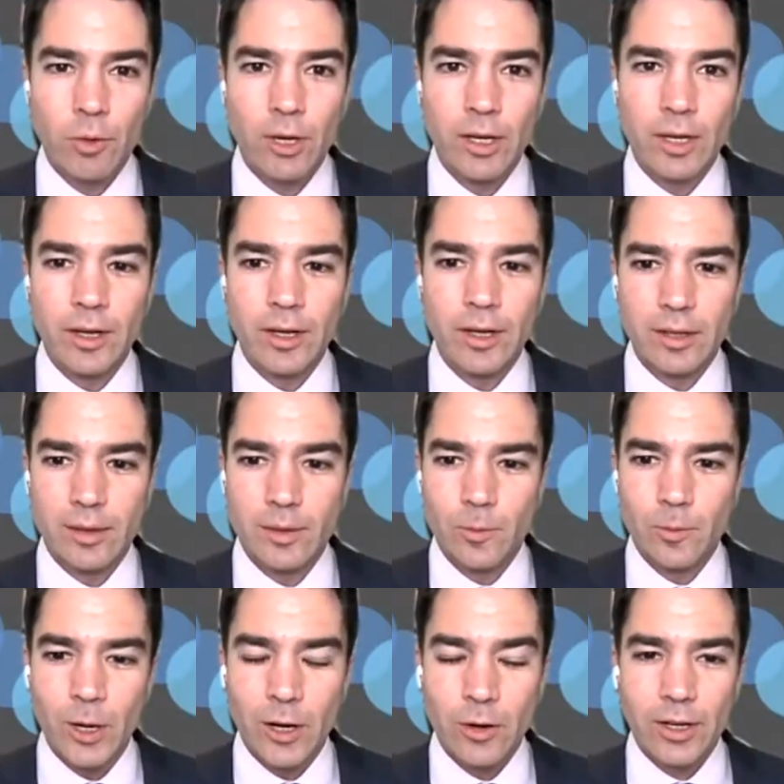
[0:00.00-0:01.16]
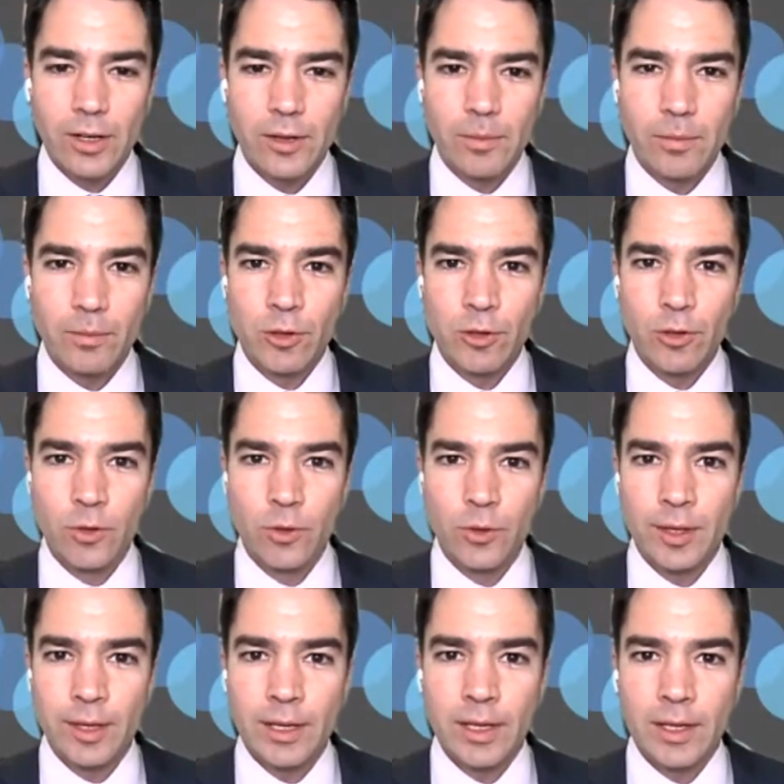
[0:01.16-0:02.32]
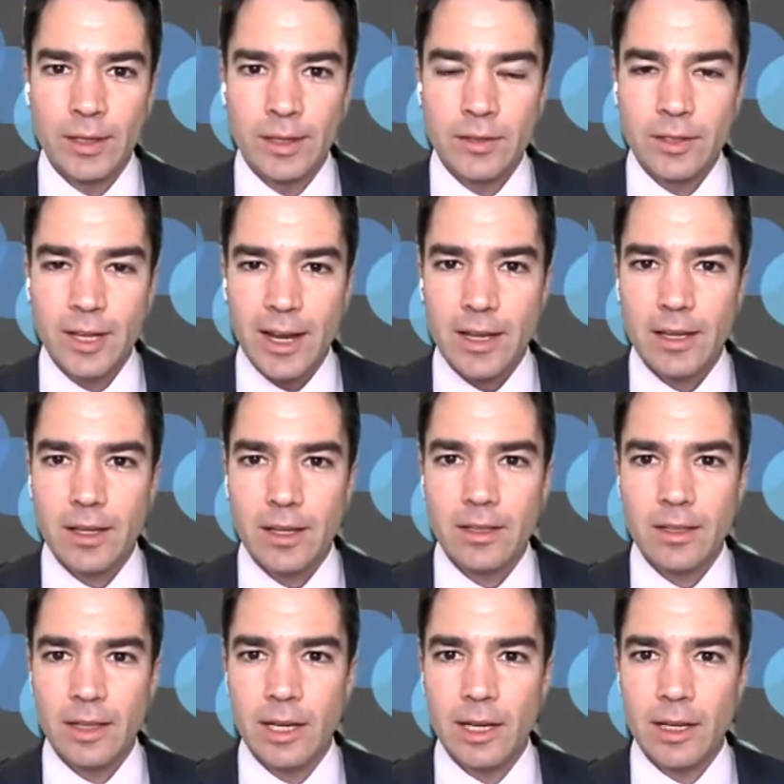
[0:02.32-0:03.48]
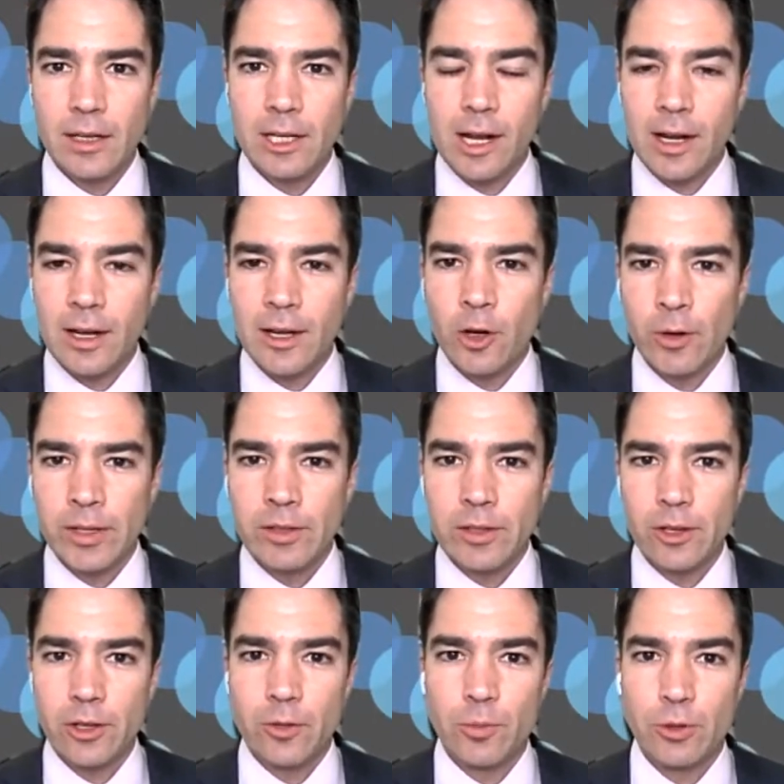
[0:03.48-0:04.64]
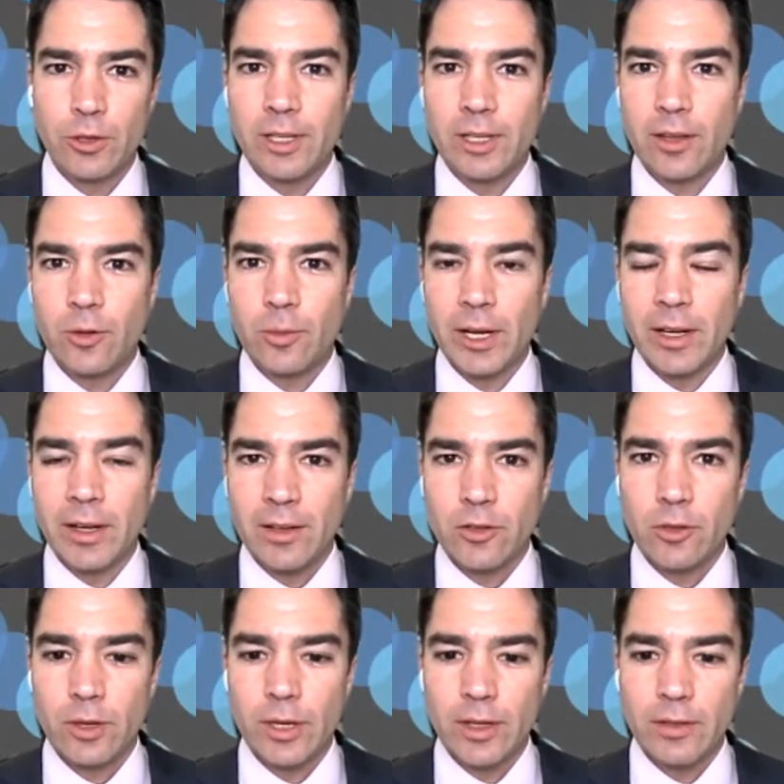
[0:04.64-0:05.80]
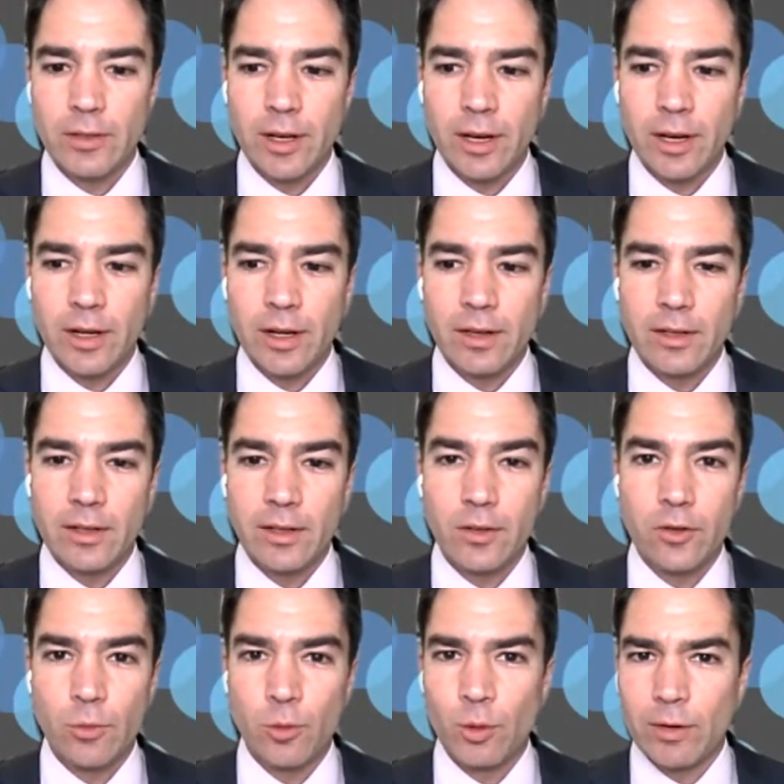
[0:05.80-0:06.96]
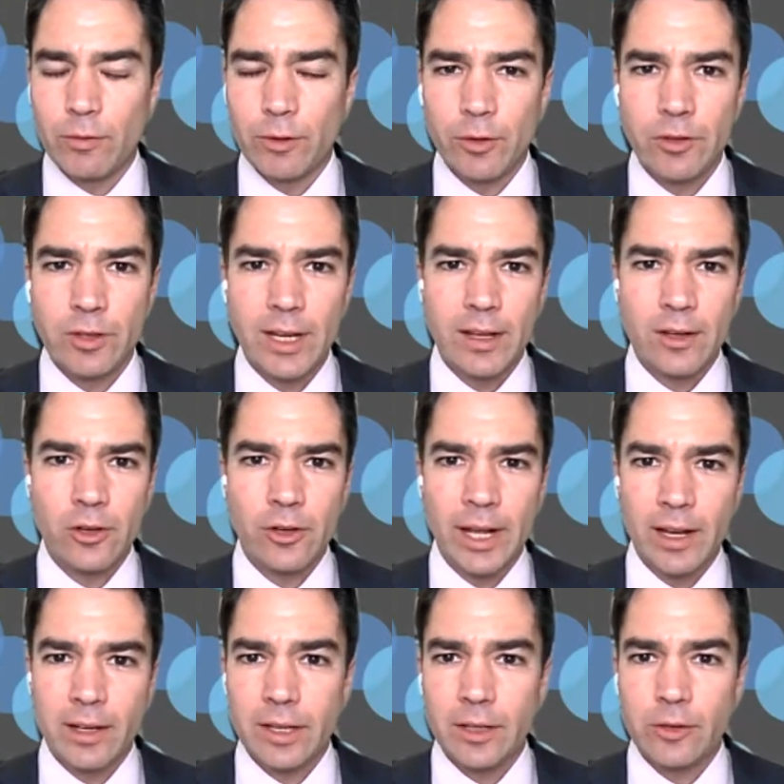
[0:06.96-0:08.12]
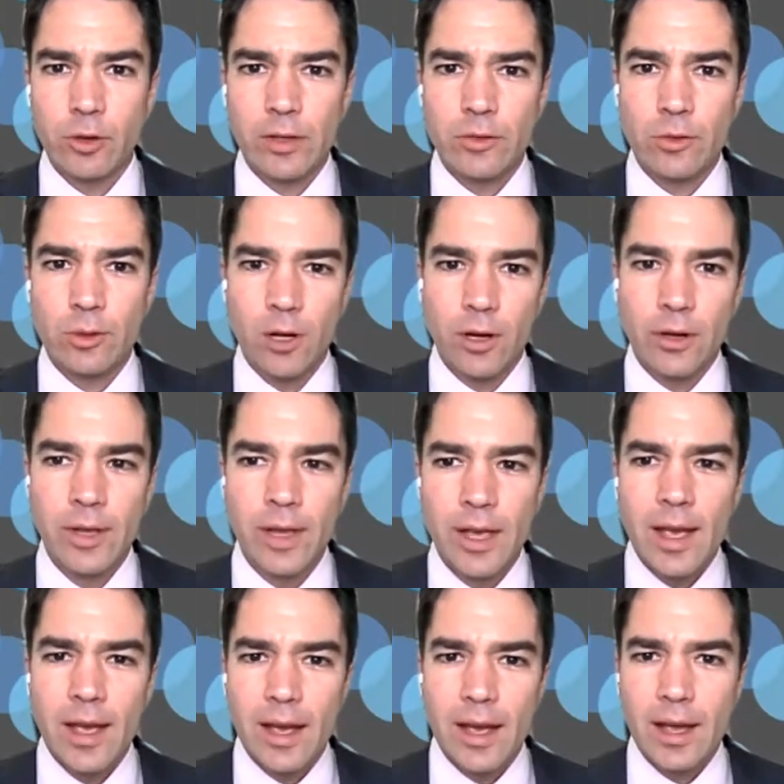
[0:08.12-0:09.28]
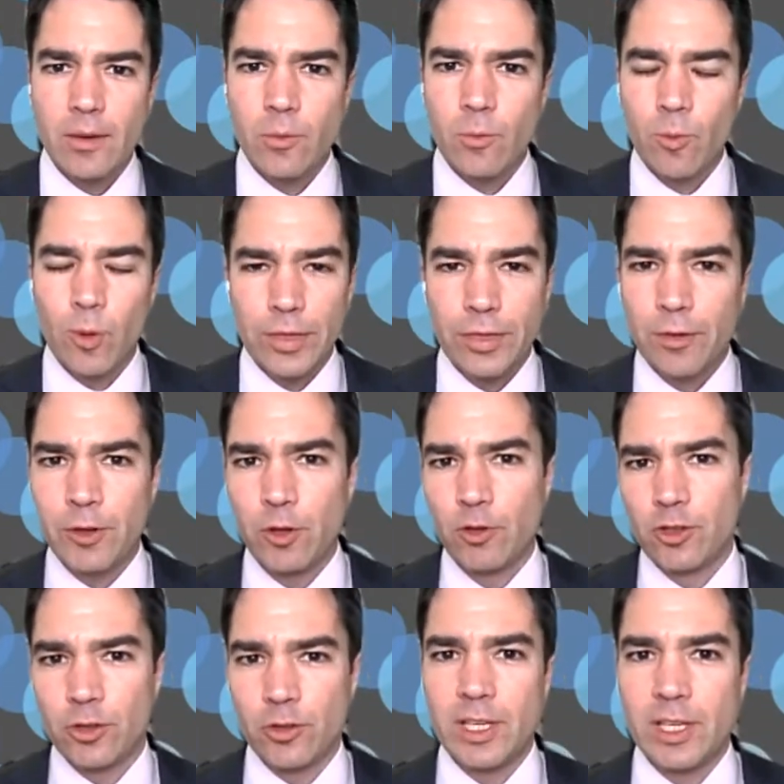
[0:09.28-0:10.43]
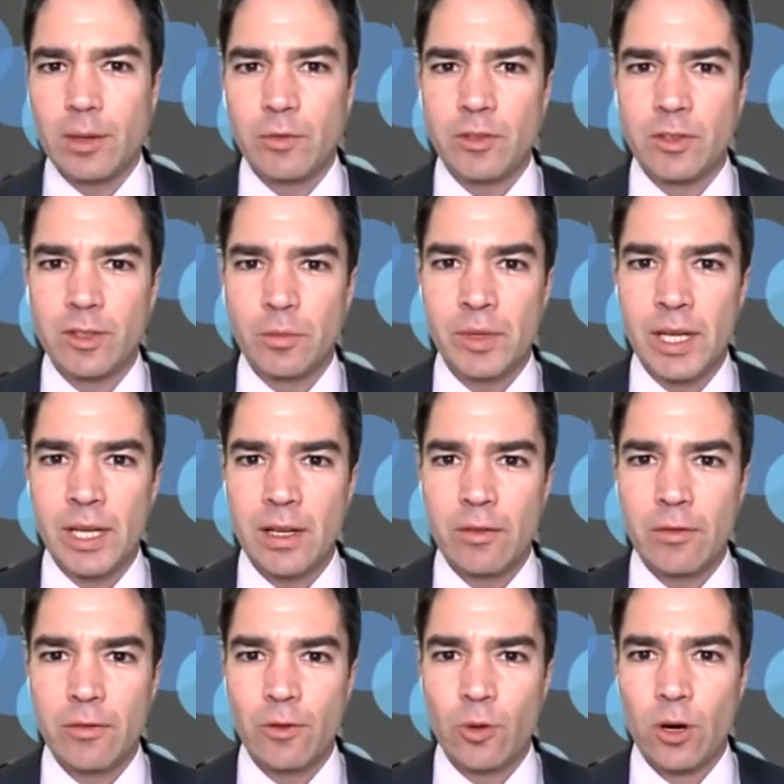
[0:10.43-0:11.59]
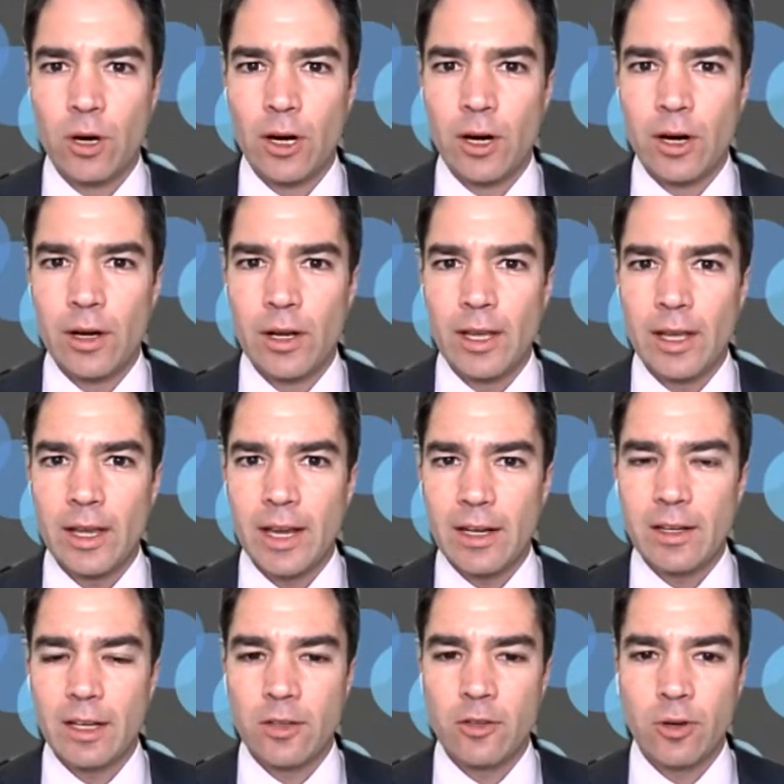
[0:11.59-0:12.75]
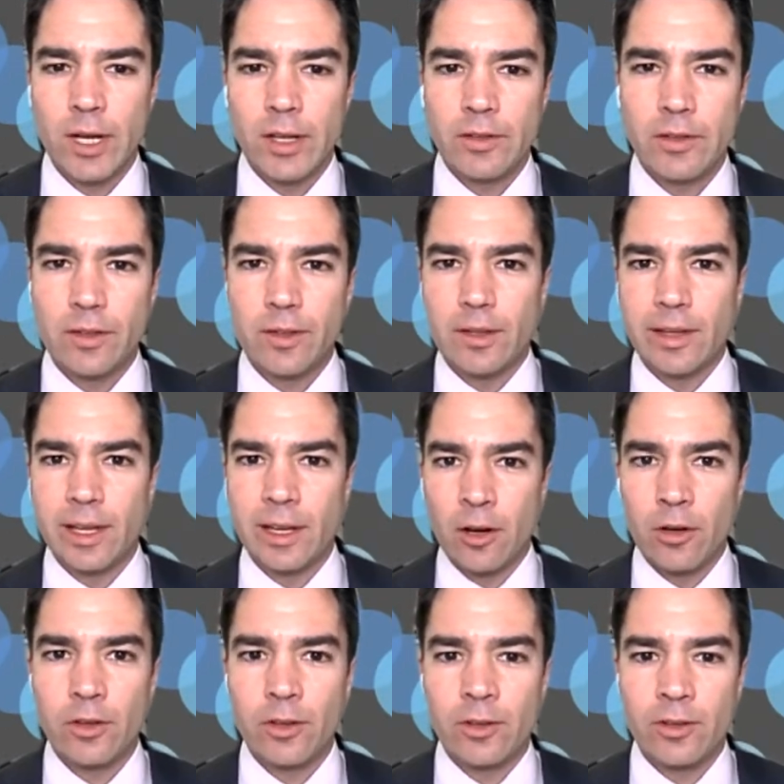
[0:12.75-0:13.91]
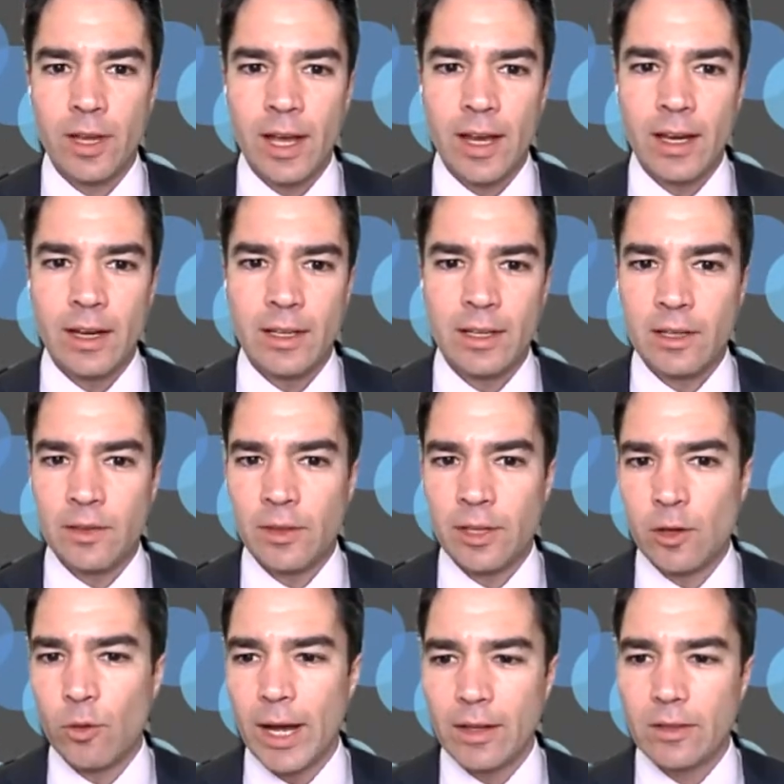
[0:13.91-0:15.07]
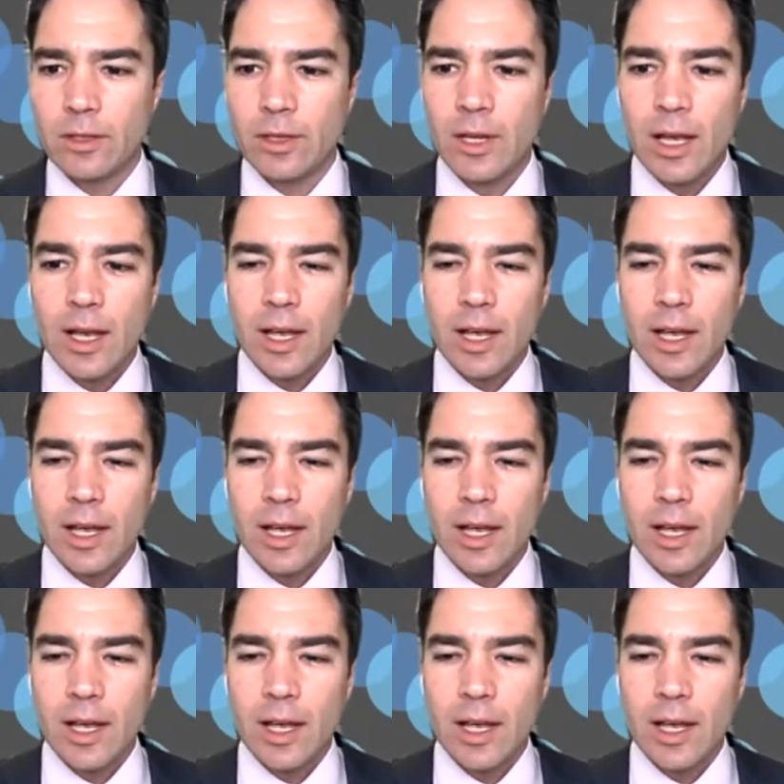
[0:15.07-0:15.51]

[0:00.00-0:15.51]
everyone. Welcome to the second in an ongoing series put together by NetChoice on consumer welfare standard, antitrust law, and what the future seems to be for antitrust in our society and in the US.